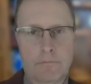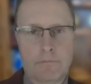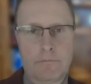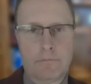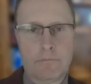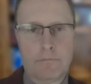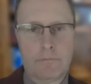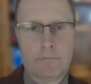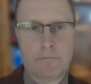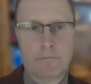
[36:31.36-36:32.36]

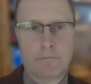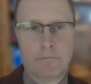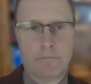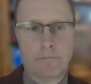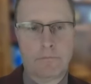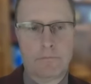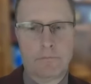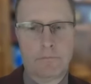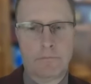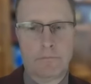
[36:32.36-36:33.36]

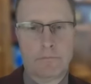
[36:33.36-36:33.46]
(not speaking)